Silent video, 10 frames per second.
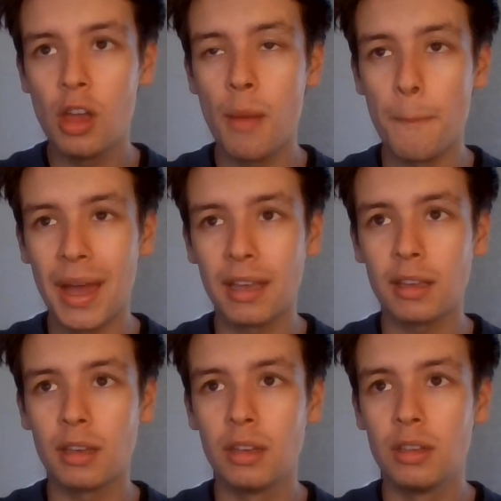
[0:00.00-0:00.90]

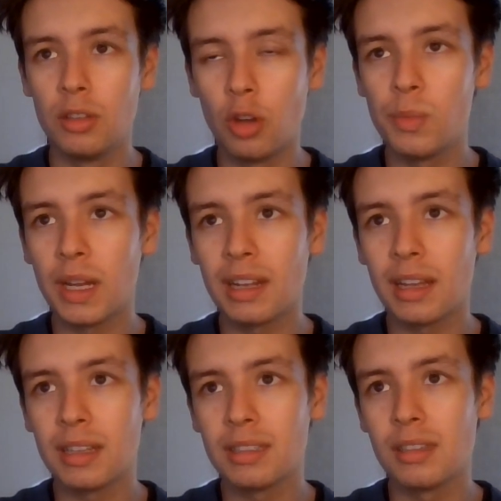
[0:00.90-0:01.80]
Mank,
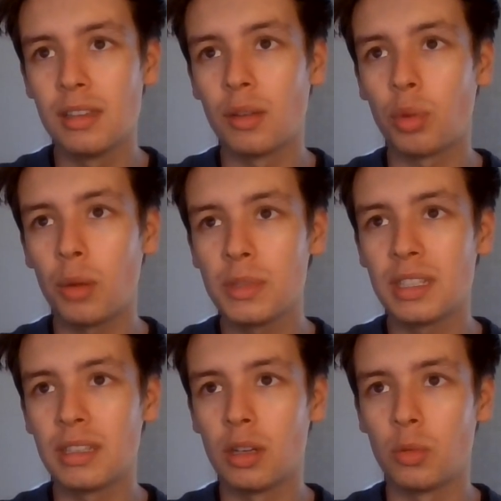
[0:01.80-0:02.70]
Nomadland,
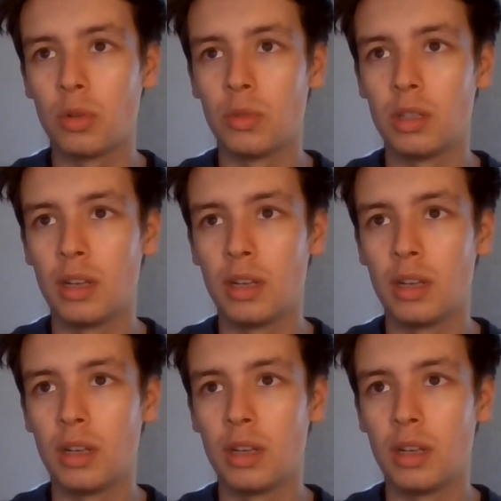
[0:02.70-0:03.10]
Promising Young Woman,